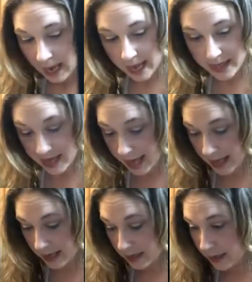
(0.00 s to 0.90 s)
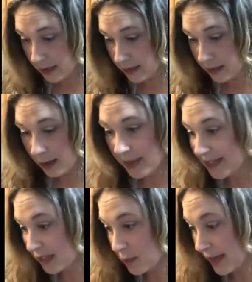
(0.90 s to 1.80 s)
And then, I make
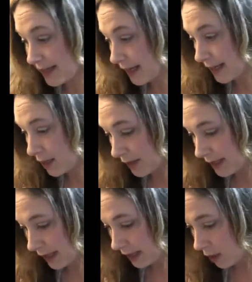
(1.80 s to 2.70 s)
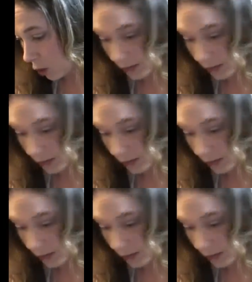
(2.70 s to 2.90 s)
such a mess, I get so excited to open